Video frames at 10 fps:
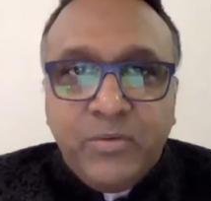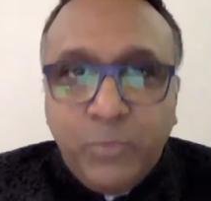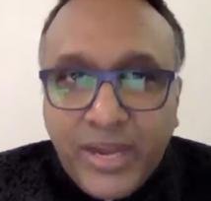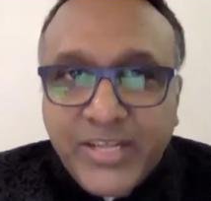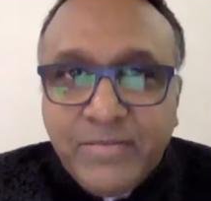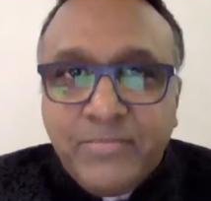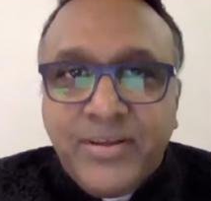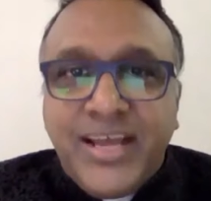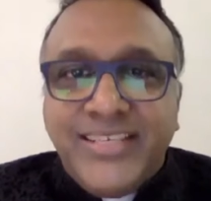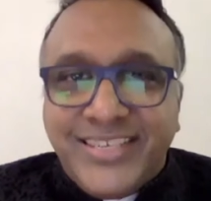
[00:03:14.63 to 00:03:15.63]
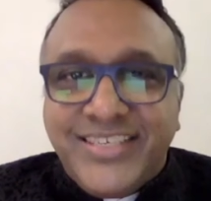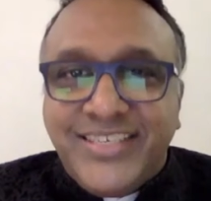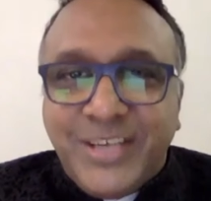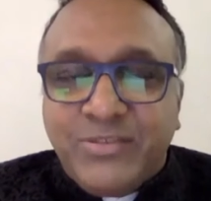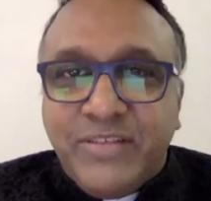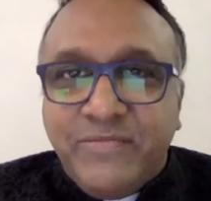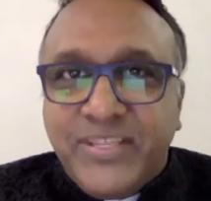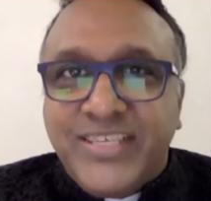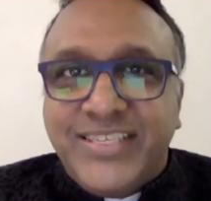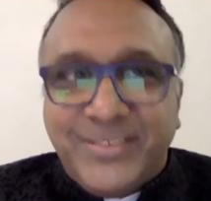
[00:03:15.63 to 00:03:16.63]
Welcome, Justice Chowdhury, for
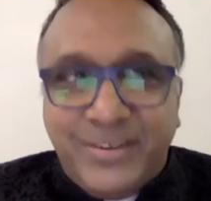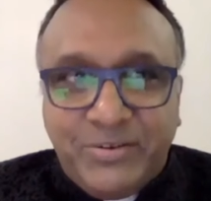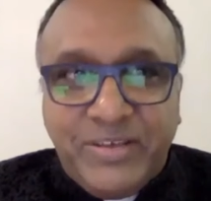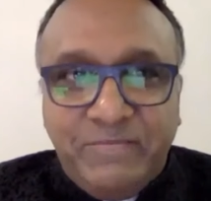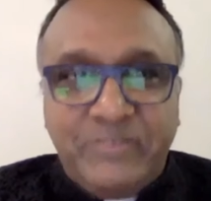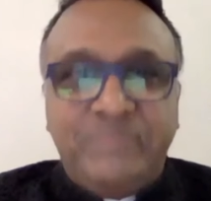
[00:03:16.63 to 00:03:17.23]
this colloquium.